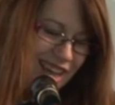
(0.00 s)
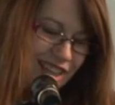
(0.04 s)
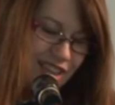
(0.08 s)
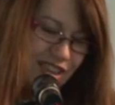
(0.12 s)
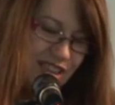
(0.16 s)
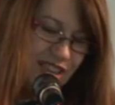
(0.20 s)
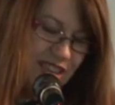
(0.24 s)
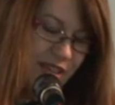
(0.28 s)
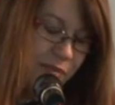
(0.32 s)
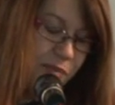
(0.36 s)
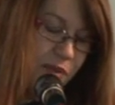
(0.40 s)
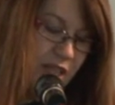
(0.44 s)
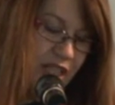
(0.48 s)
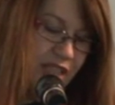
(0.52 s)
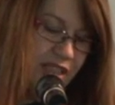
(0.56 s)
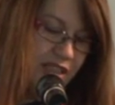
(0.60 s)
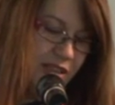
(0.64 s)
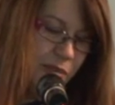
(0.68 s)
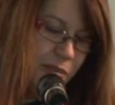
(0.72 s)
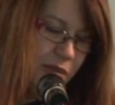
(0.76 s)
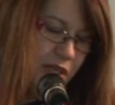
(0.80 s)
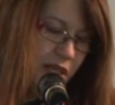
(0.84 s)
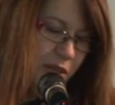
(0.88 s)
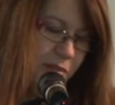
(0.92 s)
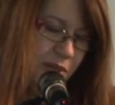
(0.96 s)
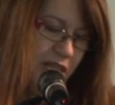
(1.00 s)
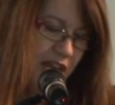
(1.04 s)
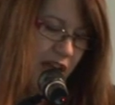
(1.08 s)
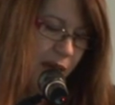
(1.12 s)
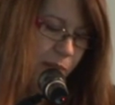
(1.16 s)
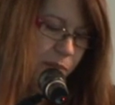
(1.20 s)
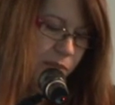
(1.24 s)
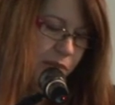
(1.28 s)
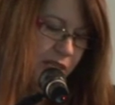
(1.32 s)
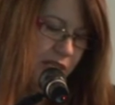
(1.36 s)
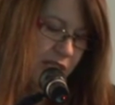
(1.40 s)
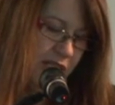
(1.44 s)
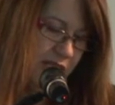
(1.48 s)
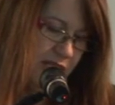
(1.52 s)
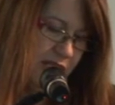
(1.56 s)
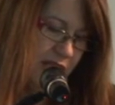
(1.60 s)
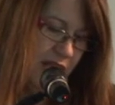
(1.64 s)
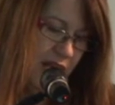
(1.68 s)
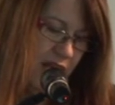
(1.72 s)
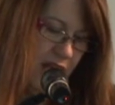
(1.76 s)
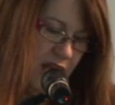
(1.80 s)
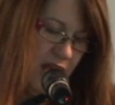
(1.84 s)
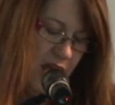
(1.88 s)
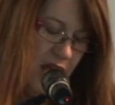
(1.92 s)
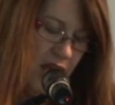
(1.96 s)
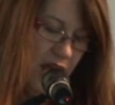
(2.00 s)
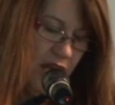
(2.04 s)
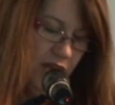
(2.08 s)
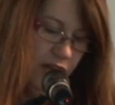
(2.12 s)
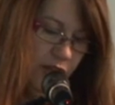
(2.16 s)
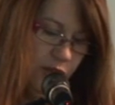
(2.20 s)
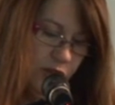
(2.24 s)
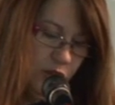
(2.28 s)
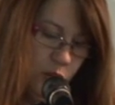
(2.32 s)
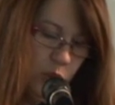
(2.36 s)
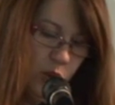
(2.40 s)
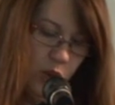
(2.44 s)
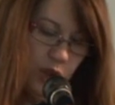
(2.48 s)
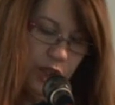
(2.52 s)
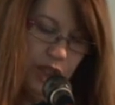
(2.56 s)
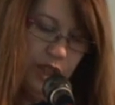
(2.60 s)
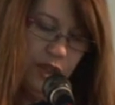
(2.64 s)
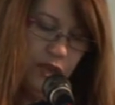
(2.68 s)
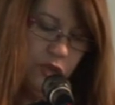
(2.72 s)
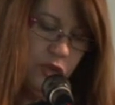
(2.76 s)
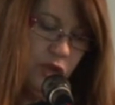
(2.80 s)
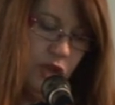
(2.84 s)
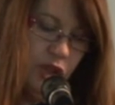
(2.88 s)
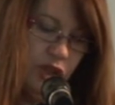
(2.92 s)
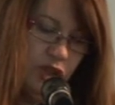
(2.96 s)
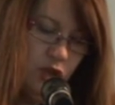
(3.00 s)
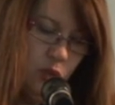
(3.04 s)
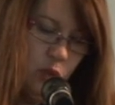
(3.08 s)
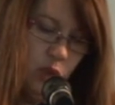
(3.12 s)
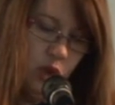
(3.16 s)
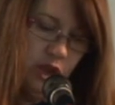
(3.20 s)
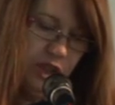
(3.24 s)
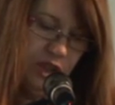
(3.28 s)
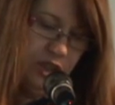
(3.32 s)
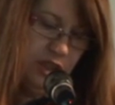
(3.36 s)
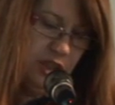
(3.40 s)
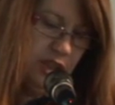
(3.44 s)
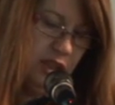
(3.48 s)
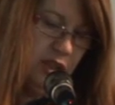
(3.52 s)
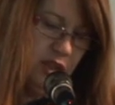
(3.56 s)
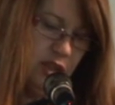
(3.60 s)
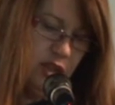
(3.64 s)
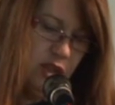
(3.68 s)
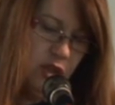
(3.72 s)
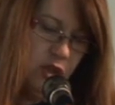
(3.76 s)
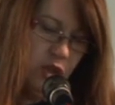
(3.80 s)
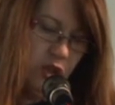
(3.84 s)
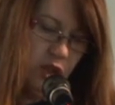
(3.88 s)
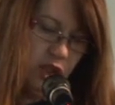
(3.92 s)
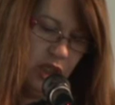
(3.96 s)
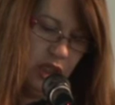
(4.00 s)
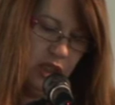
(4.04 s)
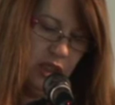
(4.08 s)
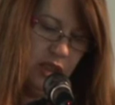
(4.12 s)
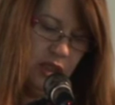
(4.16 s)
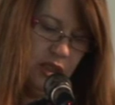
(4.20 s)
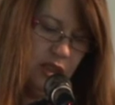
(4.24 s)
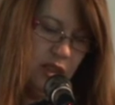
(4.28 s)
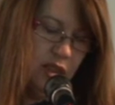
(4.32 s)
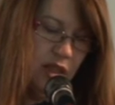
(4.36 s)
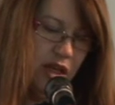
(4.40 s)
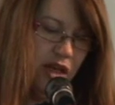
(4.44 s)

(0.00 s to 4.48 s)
And something sometimes happens. And I was walking through these woods in Scotland,